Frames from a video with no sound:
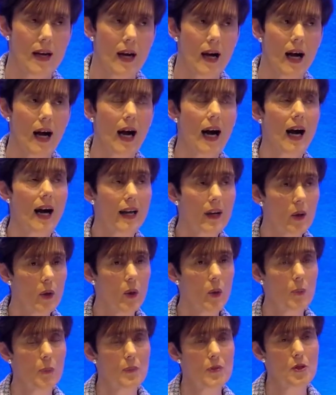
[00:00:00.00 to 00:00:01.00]
I
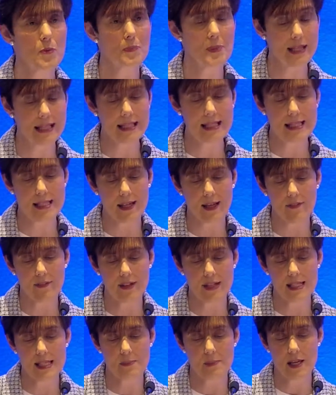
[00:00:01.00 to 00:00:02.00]
hope to build on
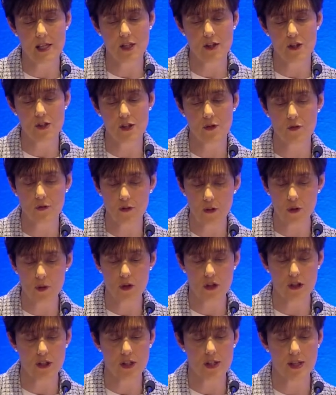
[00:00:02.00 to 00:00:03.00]
these measures in future
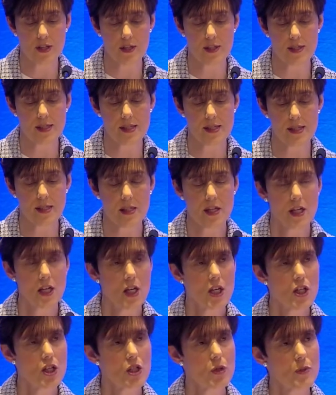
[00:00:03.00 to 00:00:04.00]
years
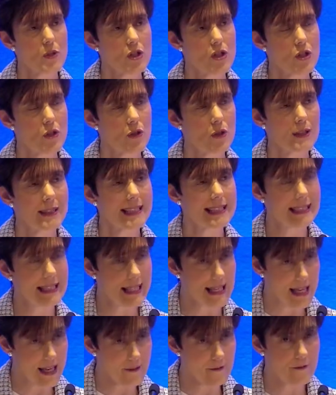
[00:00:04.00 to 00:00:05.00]
to ensure that
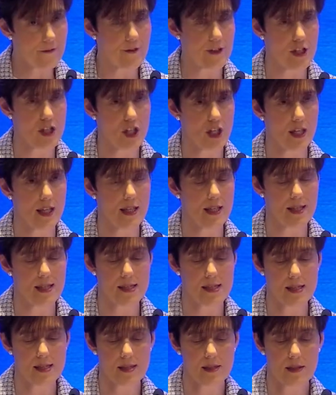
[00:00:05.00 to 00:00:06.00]
every
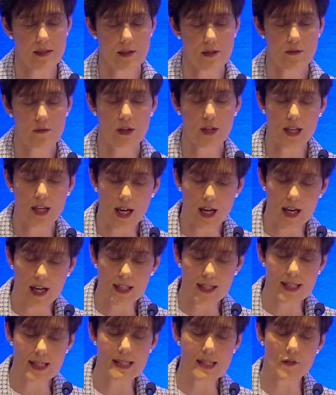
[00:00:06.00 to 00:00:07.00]
child,
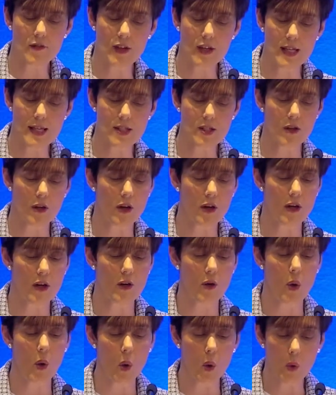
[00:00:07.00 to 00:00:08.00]
regardless of his or her
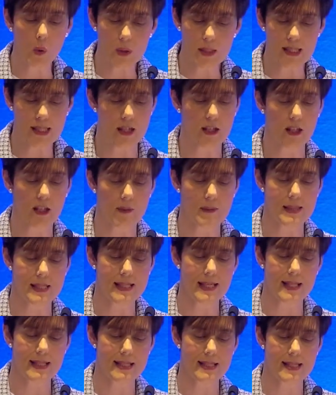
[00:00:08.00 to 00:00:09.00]
own
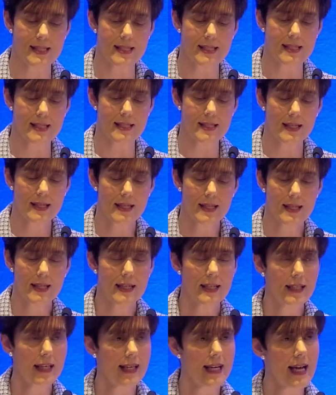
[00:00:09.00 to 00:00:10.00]
circumstances,
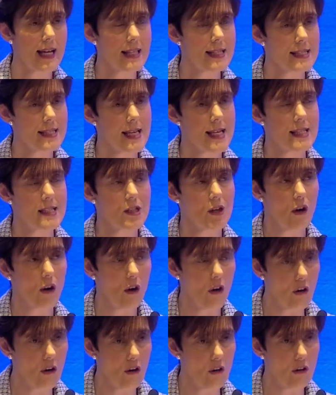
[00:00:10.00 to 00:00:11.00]
can access
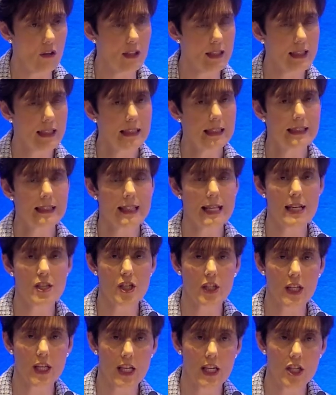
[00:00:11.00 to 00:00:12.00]
all that
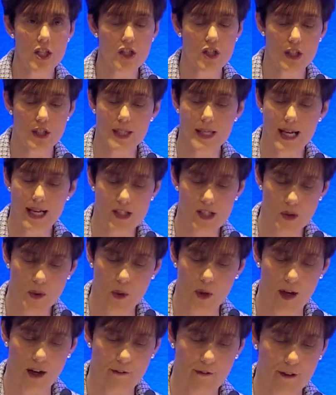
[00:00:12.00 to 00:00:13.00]
education has to
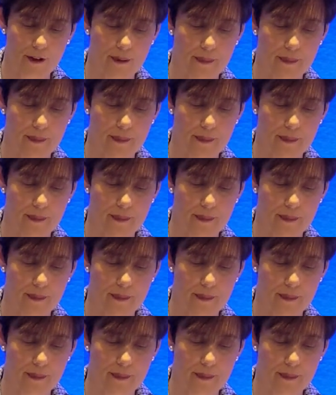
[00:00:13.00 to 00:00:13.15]
offer.